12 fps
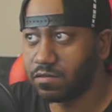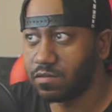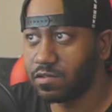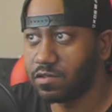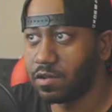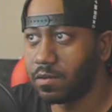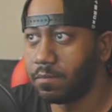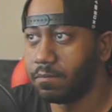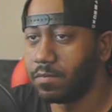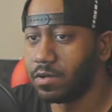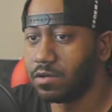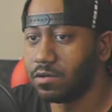
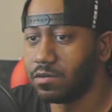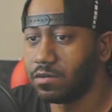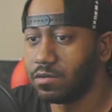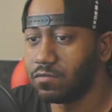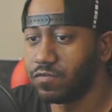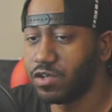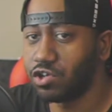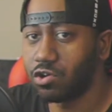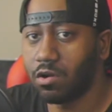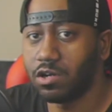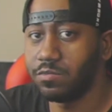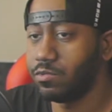some
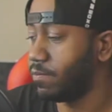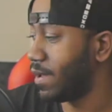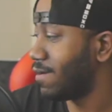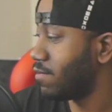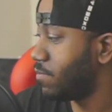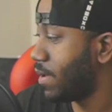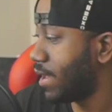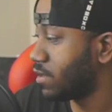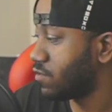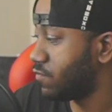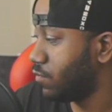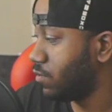rechargeable battery
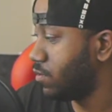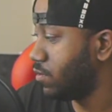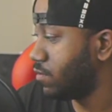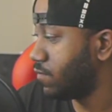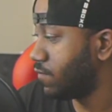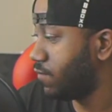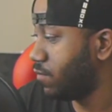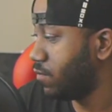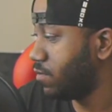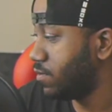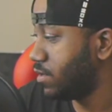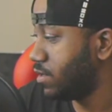packs for
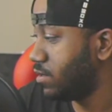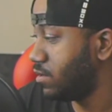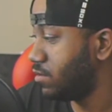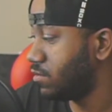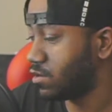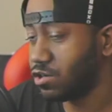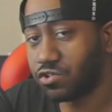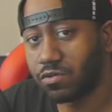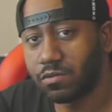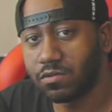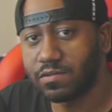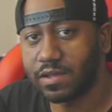the
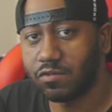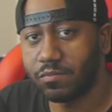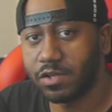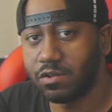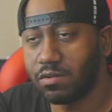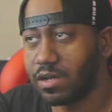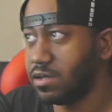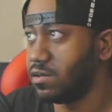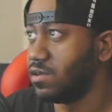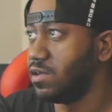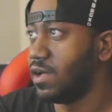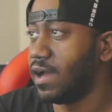controllers, that would be great.
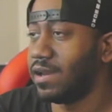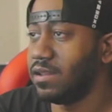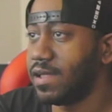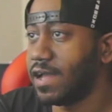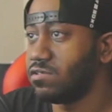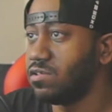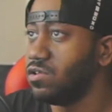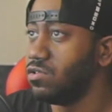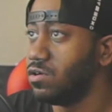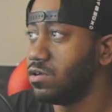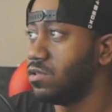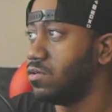I didn't actually
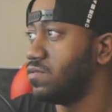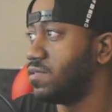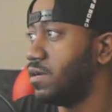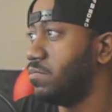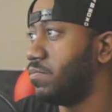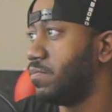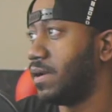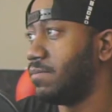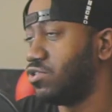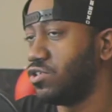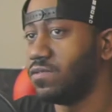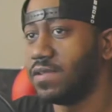look those up, but
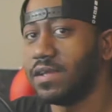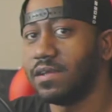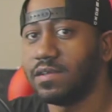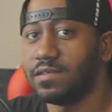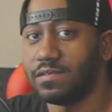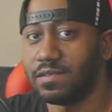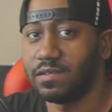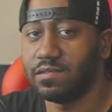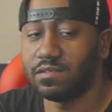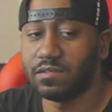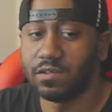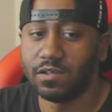I'm sure they
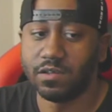exist.